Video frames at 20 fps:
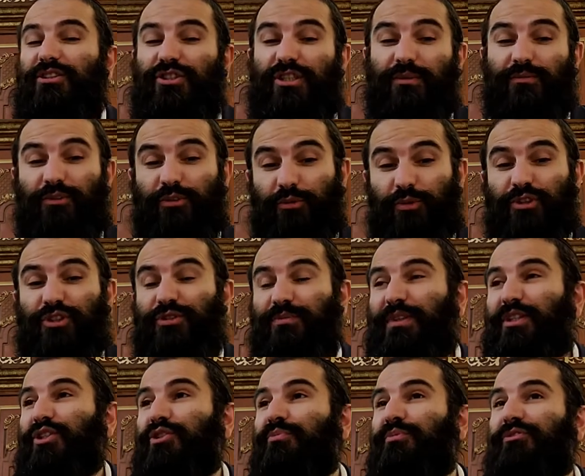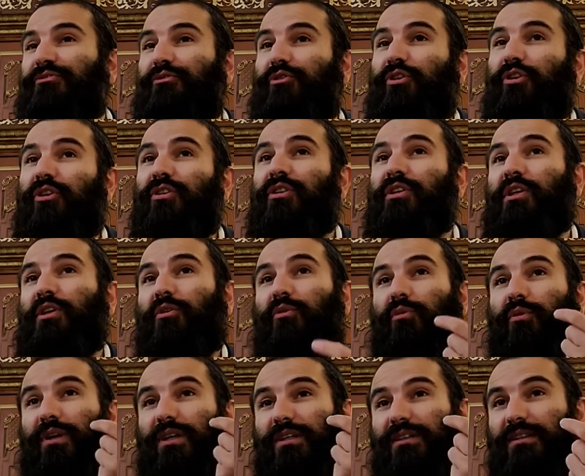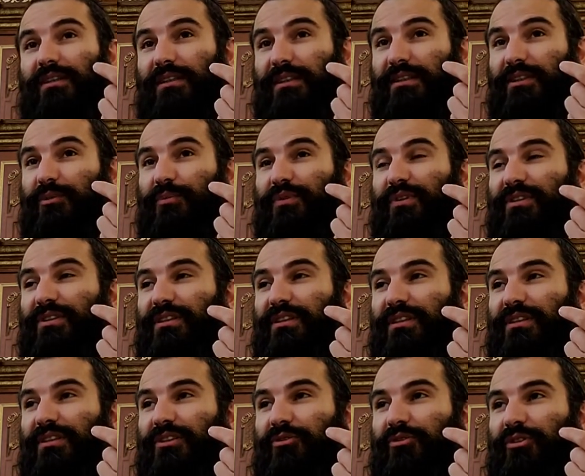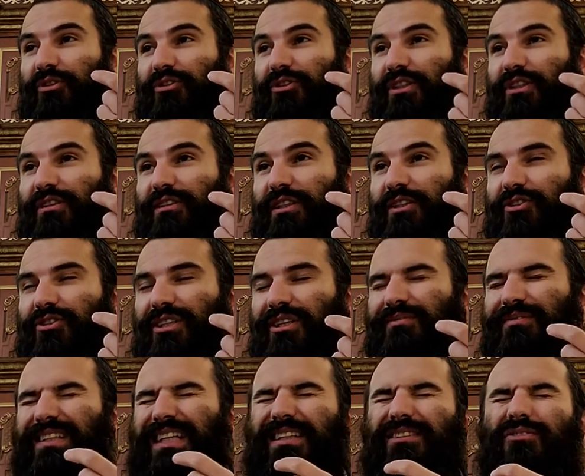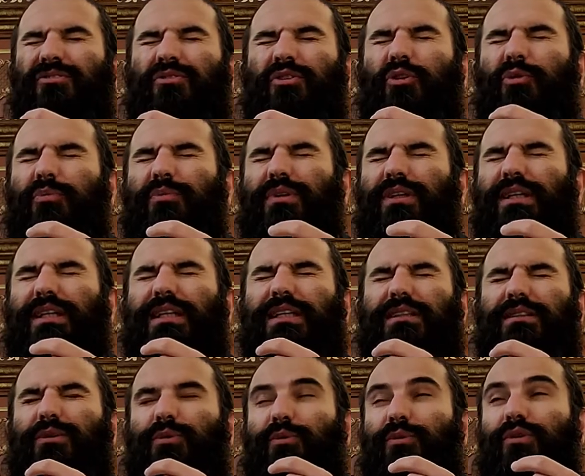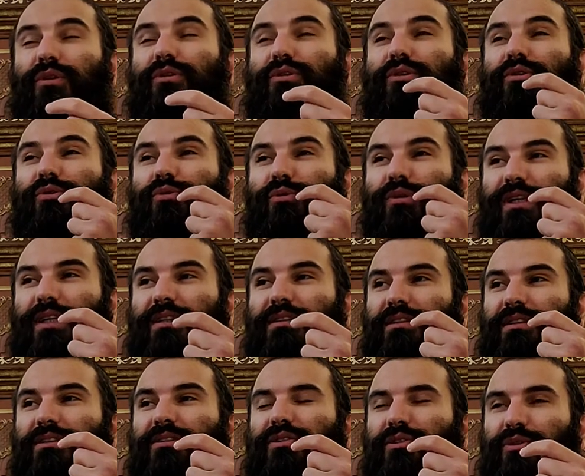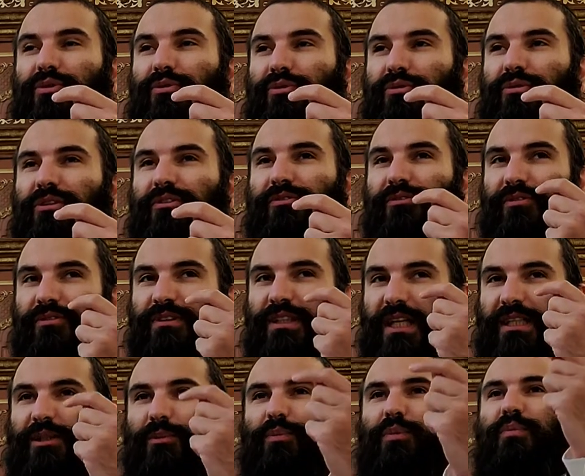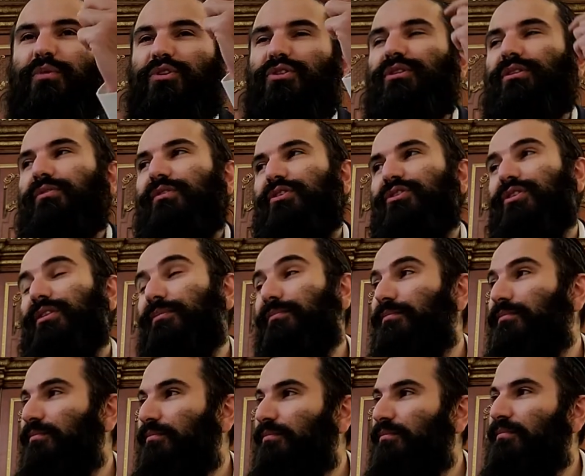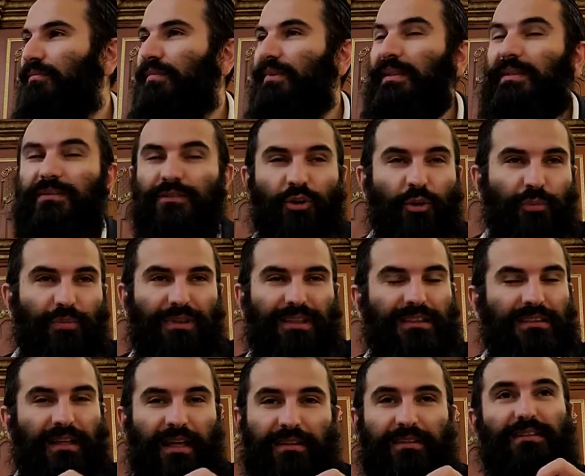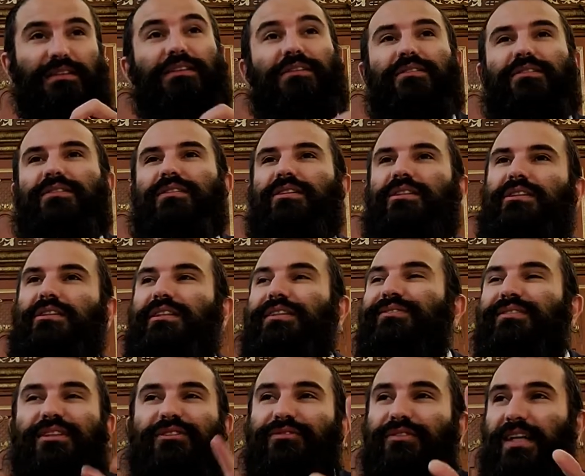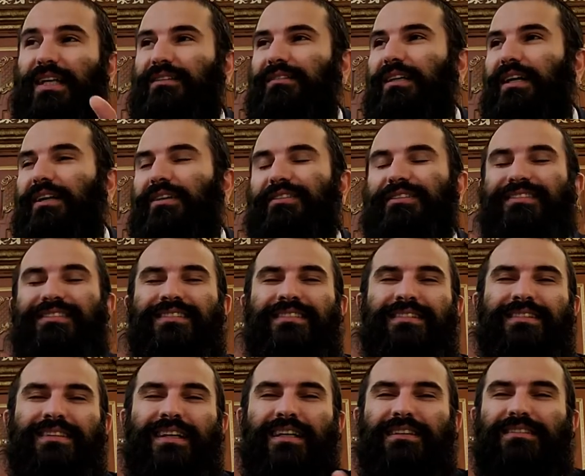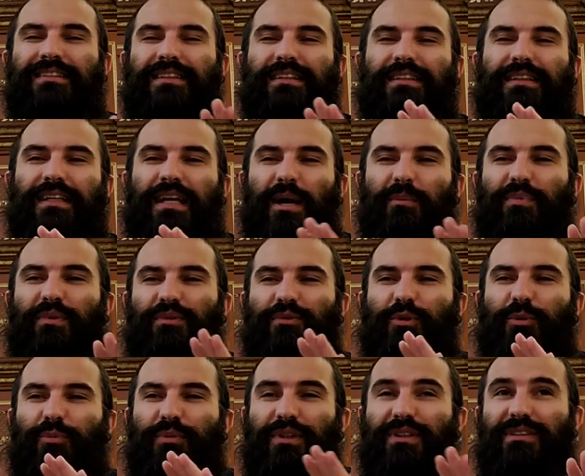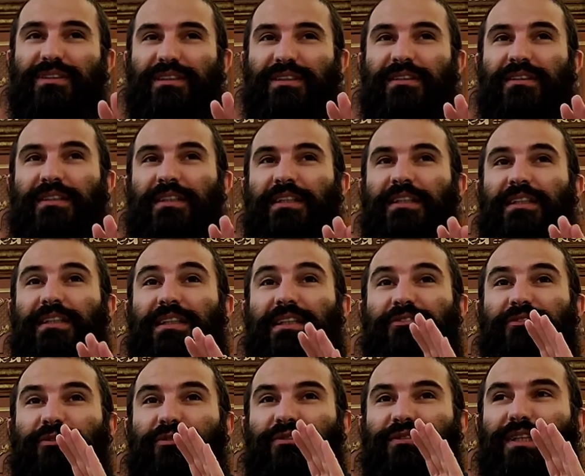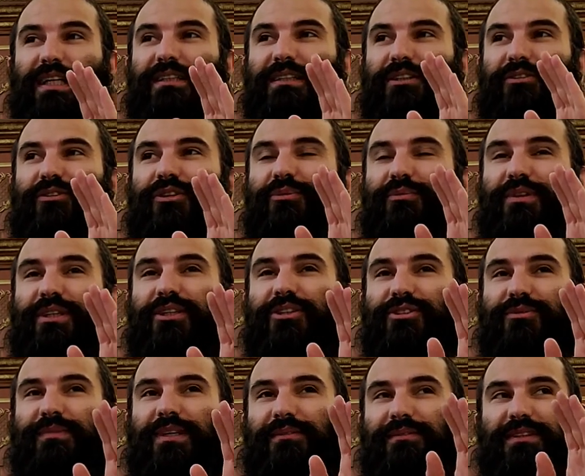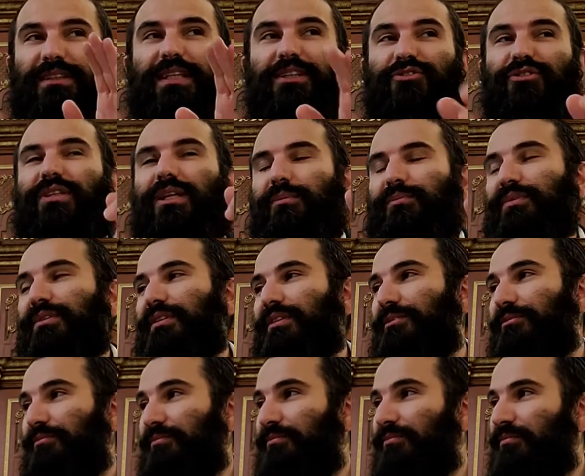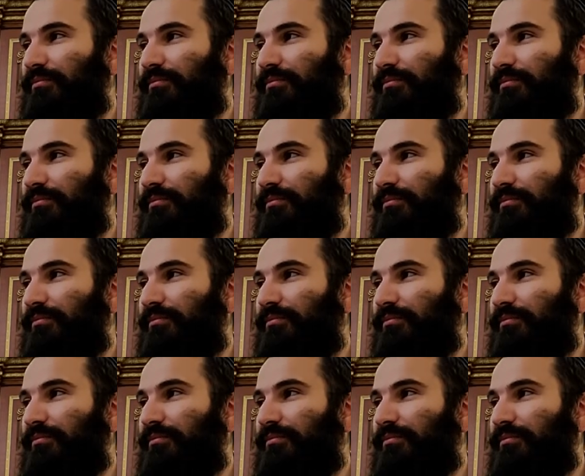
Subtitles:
Hashem. So we just mentioned before, one of the things a person needs to know when he trusts in Hashem, that nobody in the world could do anything to you if it was not in the permission of Hashem. Nobody, nothing. Even a flat tire. Nothing can happen to a person if it was not decreed Min HaShemayim that that should happen to him.